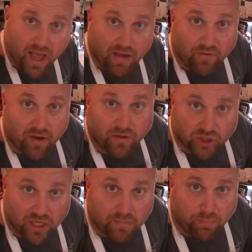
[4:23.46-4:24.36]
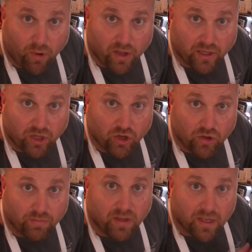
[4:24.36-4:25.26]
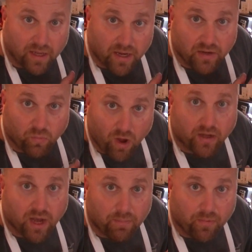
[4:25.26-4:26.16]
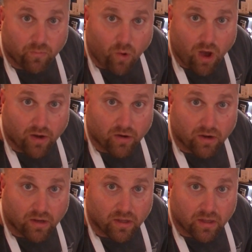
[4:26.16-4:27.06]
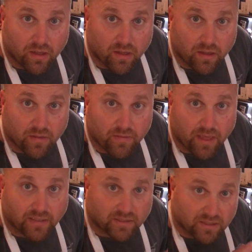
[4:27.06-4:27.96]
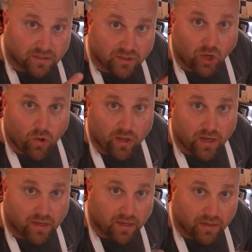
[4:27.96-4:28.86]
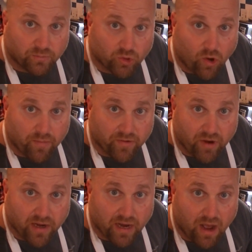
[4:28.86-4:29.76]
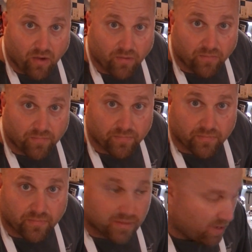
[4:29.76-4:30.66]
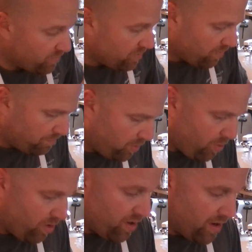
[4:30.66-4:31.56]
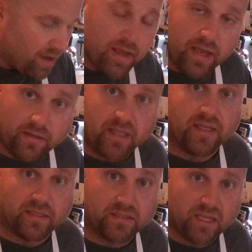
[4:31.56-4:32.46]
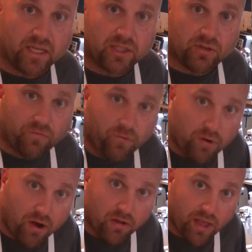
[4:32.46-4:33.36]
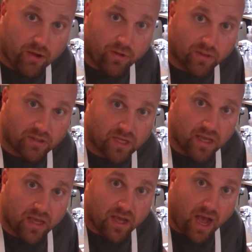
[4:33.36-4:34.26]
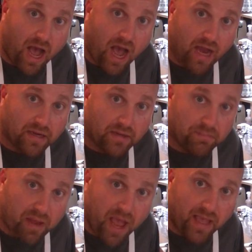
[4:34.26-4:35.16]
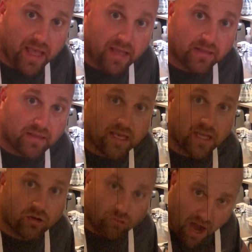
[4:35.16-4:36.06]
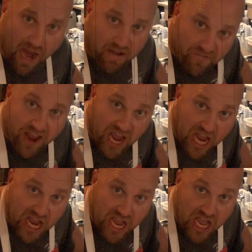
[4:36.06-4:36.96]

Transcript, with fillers: have a chicken bouillon cube and one cup of water that's soaking and absorbing right now that we will pour into this dish for our liquids on making the gravy.